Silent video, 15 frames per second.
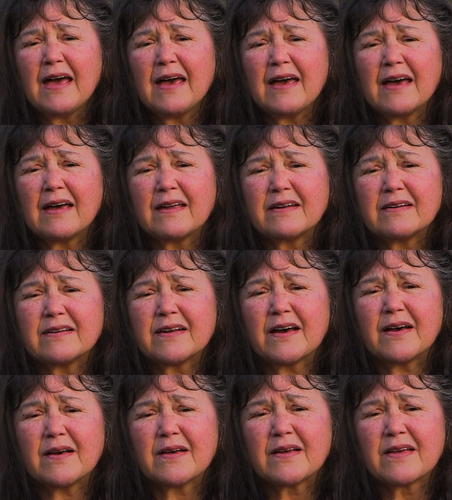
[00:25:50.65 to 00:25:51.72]
And
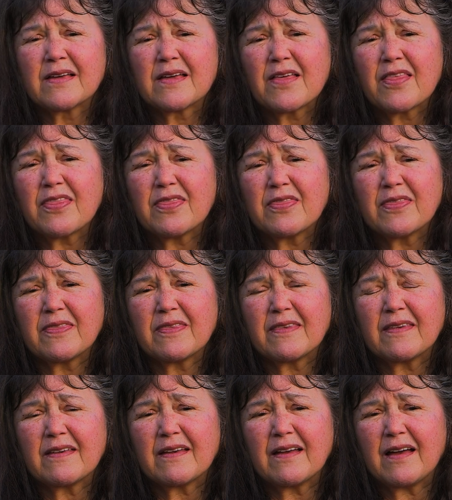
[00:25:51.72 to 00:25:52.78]
uh,
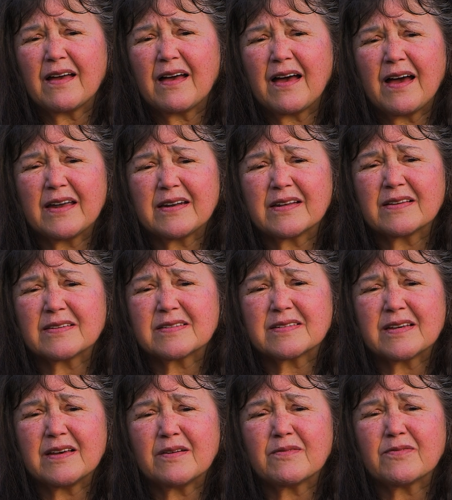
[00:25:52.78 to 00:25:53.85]
I didn't
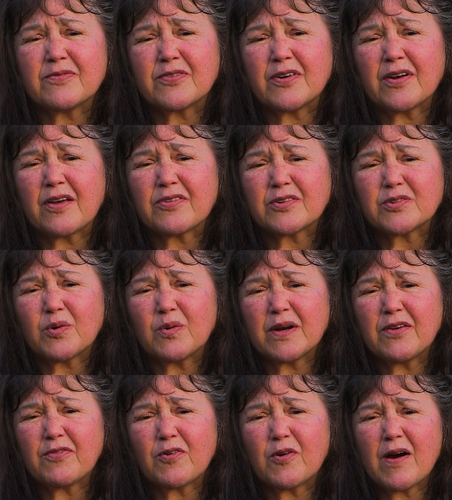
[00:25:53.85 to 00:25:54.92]
see him for another
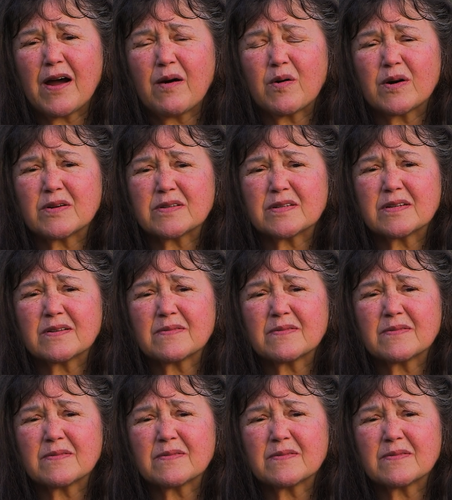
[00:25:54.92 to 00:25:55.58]
24 hours.